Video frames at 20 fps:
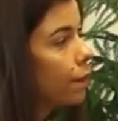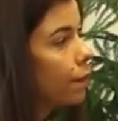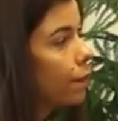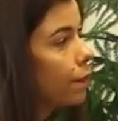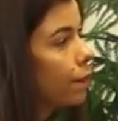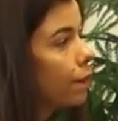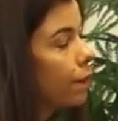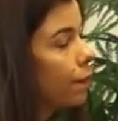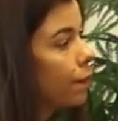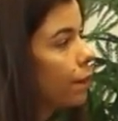
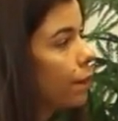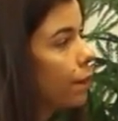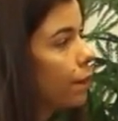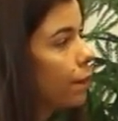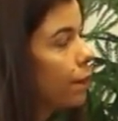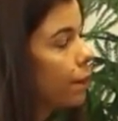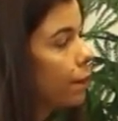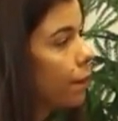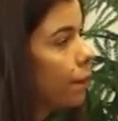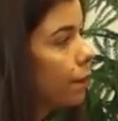
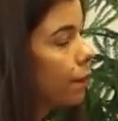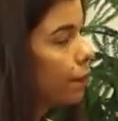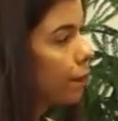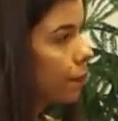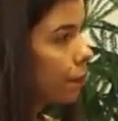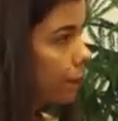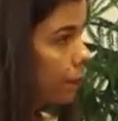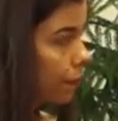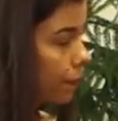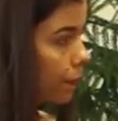
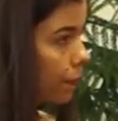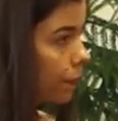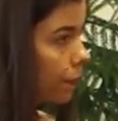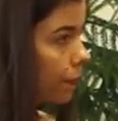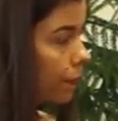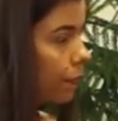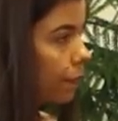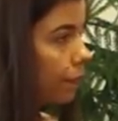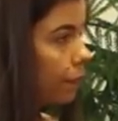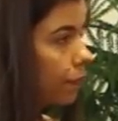
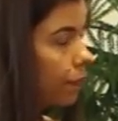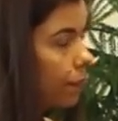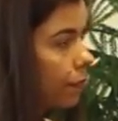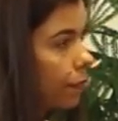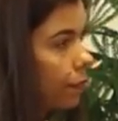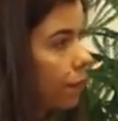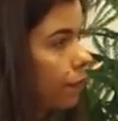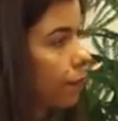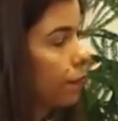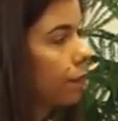
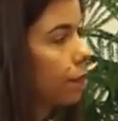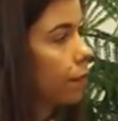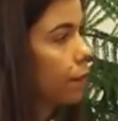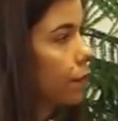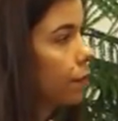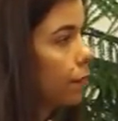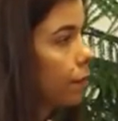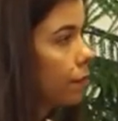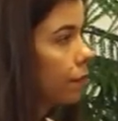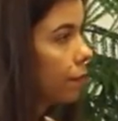
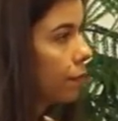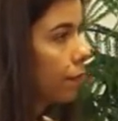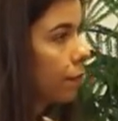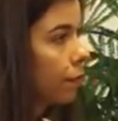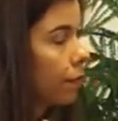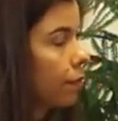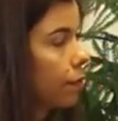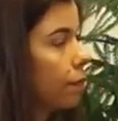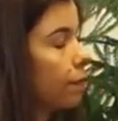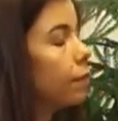
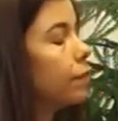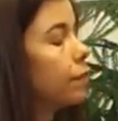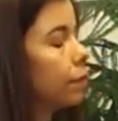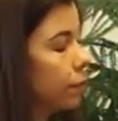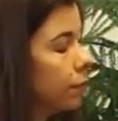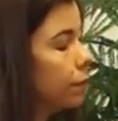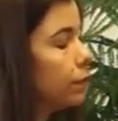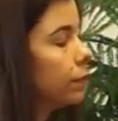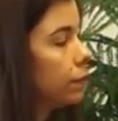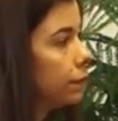
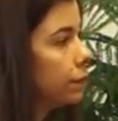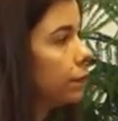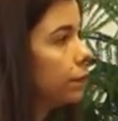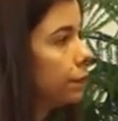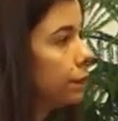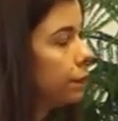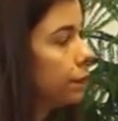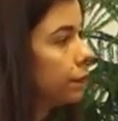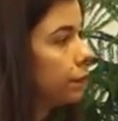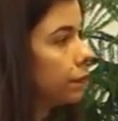
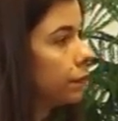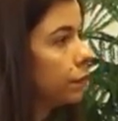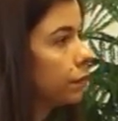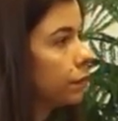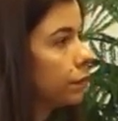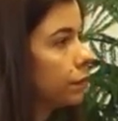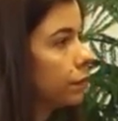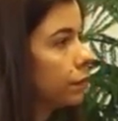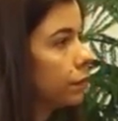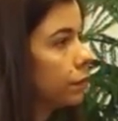
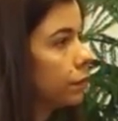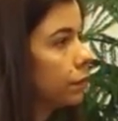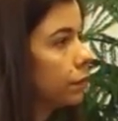[no speech]